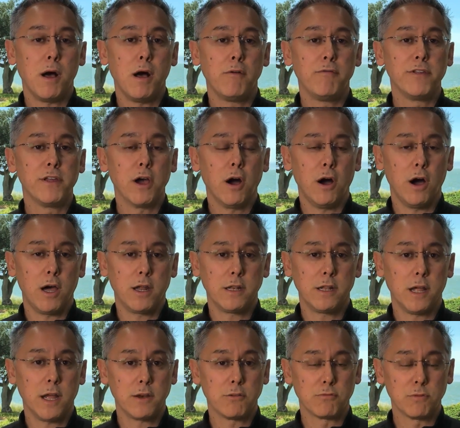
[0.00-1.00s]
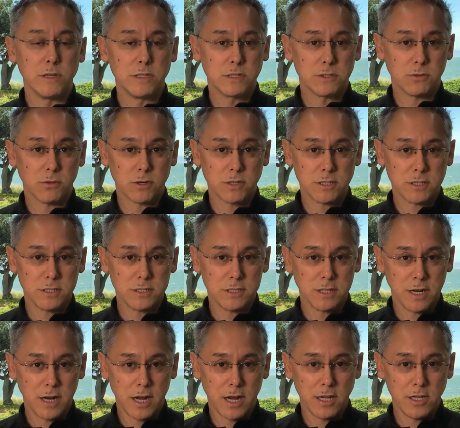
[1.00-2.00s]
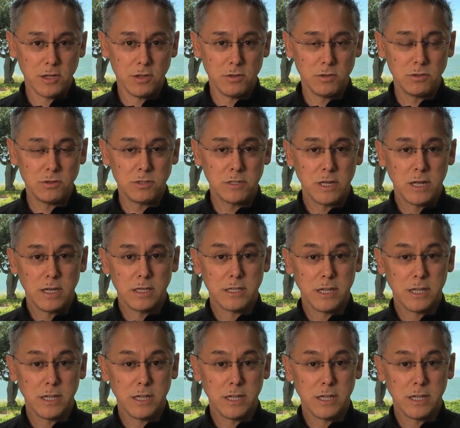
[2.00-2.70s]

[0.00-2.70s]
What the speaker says: of the online resources that I use